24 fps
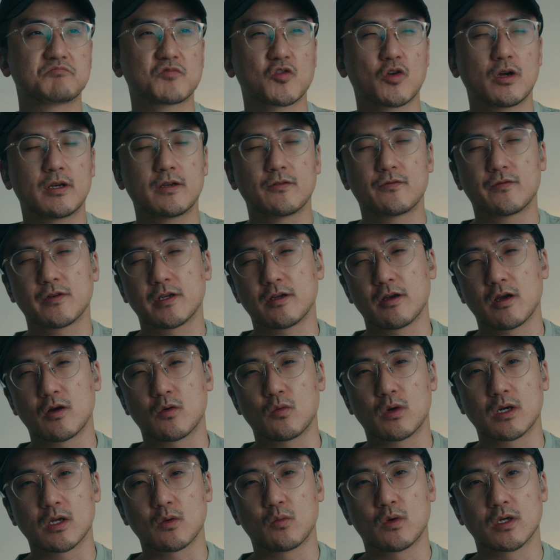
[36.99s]
trying to figure out
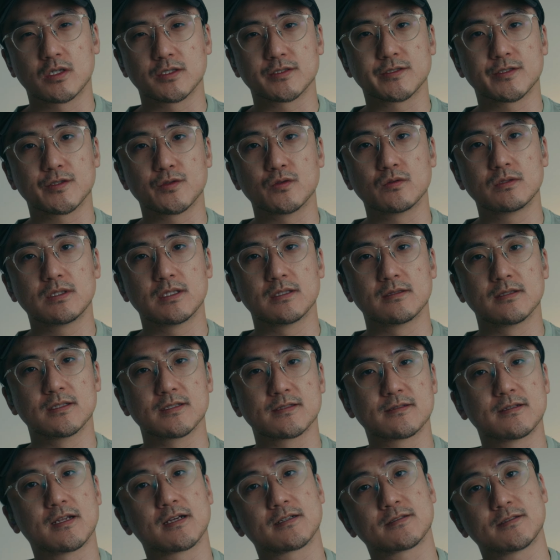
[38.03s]
what I want to shoot in
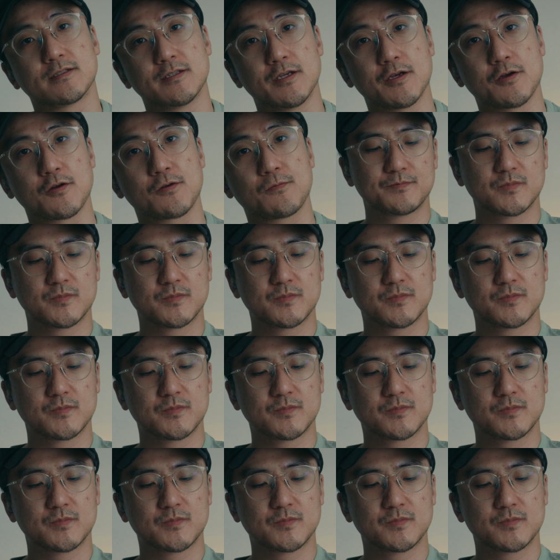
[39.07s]
this next year.